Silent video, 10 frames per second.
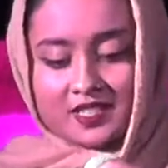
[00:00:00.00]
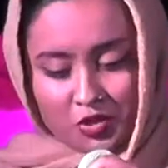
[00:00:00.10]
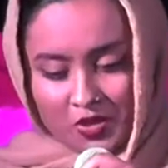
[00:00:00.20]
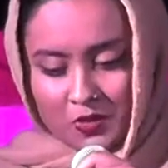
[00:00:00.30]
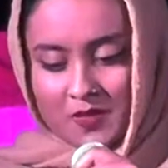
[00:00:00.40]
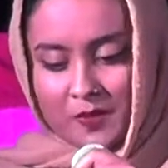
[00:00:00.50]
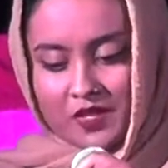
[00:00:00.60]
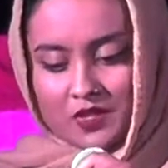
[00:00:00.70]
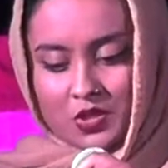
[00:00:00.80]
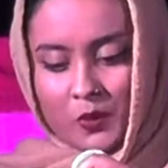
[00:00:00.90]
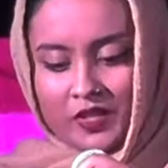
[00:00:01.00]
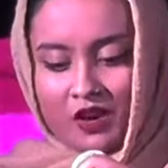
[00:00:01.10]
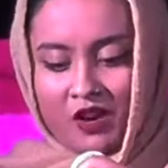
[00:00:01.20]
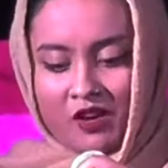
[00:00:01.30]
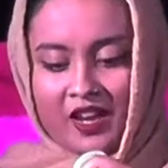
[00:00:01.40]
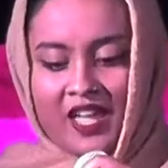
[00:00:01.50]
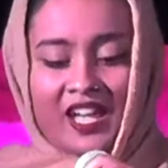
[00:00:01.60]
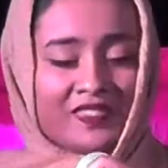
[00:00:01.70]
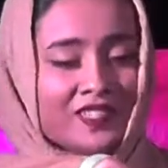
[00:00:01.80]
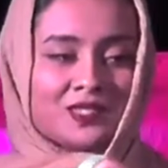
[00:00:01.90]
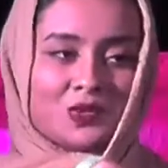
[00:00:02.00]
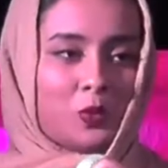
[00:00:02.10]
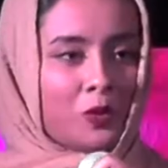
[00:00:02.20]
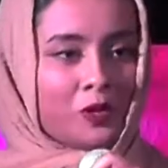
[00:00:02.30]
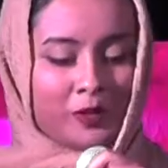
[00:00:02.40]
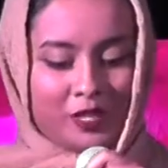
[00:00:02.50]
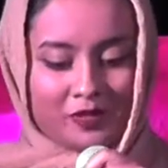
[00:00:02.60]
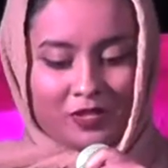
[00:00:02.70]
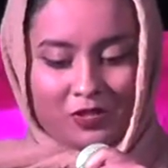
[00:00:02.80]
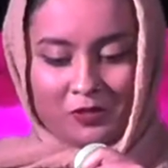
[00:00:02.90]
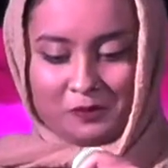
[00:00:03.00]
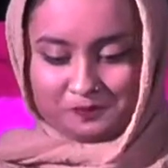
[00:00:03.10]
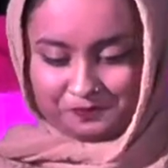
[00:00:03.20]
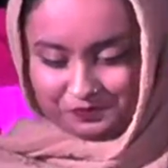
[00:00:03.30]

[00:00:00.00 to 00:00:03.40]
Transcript: struggles make us who we are, and this is war, baby girl.